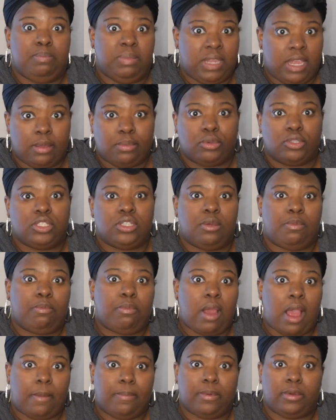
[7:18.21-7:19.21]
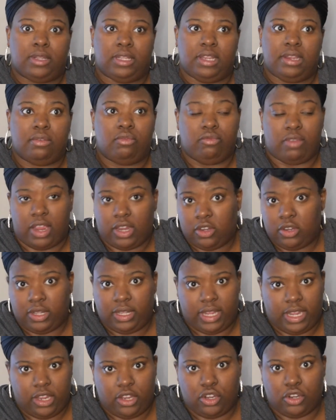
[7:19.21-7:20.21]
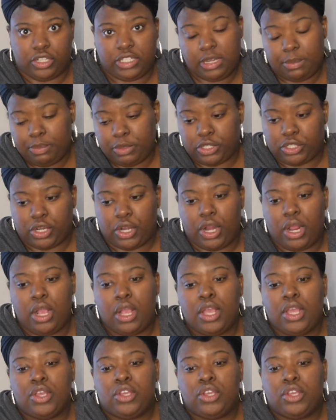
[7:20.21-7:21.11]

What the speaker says: be able to properly regulate your temperature.